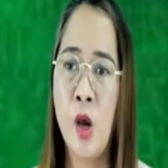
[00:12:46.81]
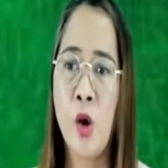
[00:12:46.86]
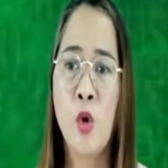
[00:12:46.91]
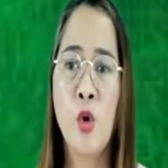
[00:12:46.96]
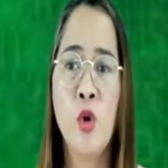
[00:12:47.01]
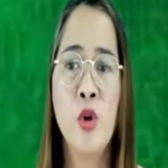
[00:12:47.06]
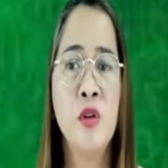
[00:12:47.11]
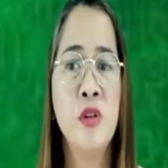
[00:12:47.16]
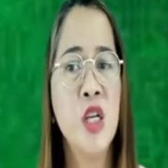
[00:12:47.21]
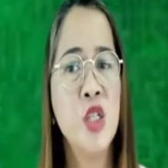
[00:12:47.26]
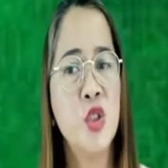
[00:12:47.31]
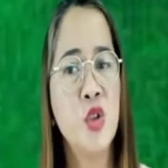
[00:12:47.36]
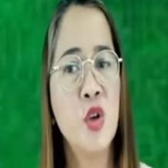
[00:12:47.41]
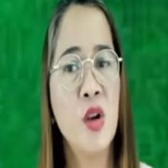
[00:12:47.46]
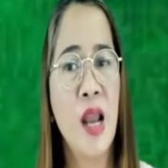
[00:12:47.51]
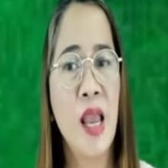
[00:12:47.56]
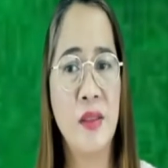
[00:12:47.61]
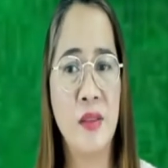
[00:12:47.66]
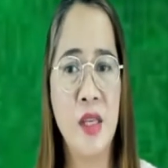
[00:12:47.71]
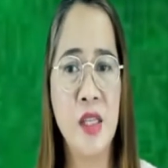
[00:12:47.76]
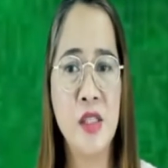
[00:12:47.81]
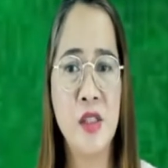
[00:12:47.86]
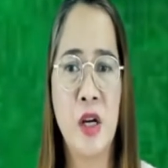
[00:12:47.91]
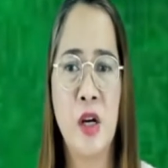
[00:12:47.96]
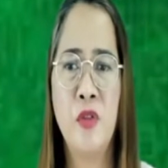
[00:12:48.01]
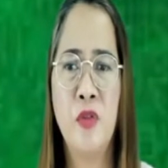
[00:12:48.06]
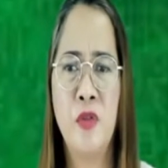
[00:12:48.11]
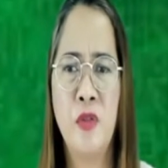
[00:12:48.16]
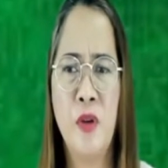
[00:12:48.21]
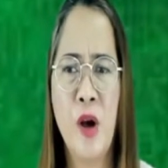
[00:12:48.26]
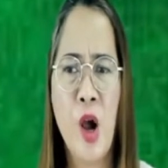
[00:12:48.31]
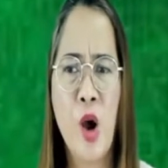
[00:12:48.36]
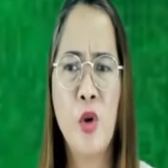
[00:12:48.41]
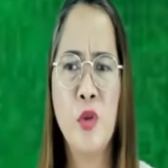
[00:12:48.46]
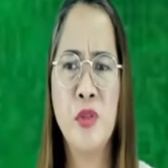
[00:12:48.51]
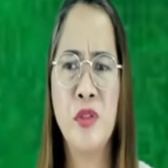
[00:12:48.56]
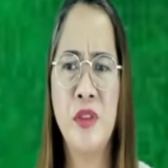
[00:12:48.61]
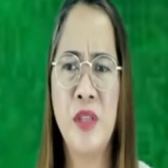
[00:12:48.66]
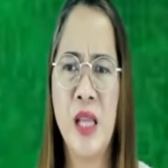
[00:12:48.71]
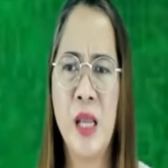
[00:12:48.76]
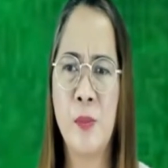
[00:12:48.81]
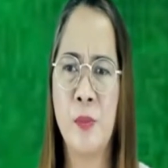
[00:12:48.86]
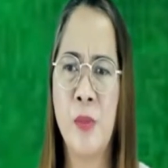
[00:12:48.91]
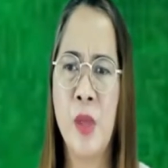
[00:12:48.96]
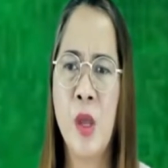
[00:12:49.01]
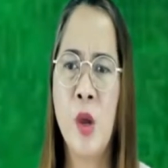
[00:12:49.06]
Conditions like this are found deep